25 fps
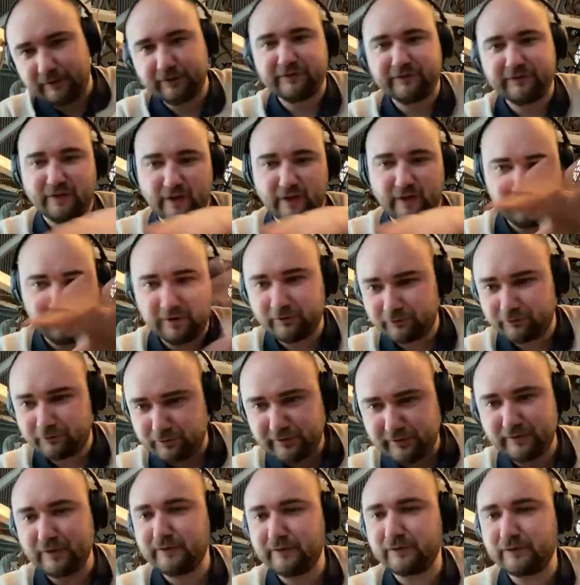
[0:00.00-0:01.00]
on the side because
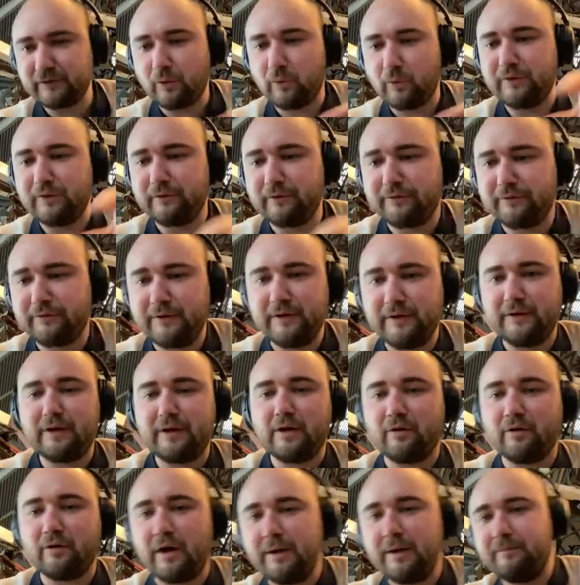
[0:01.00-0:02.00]
Riesling is always a
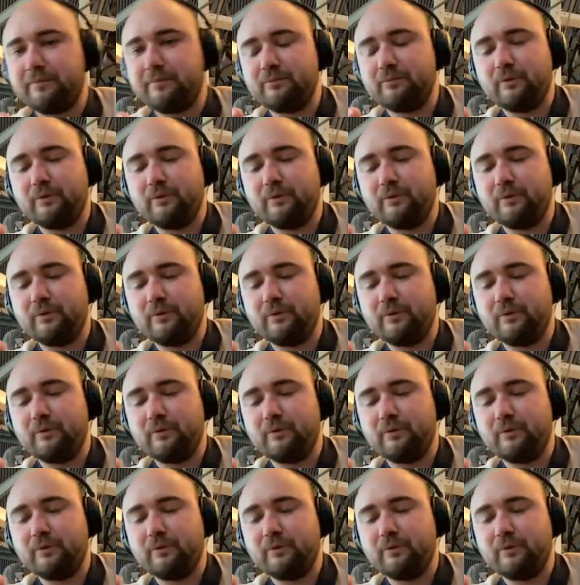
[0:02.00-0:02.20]
finicky grape.